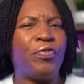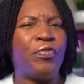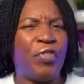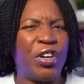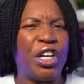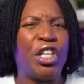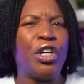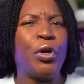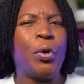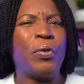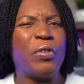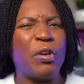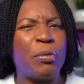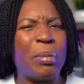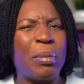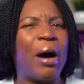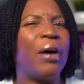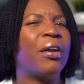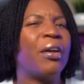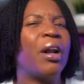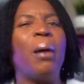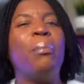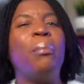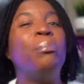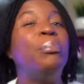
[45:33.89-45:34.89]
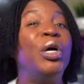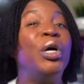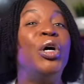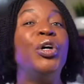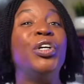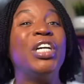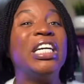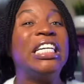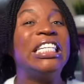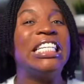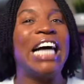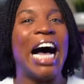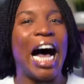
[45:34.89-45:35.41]
figure of about a
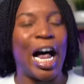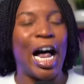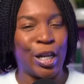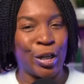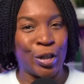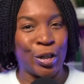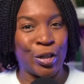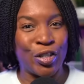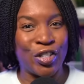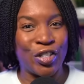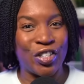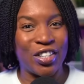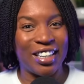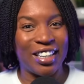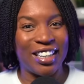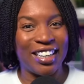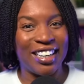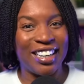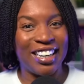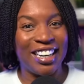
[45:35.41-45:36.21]
million dollars.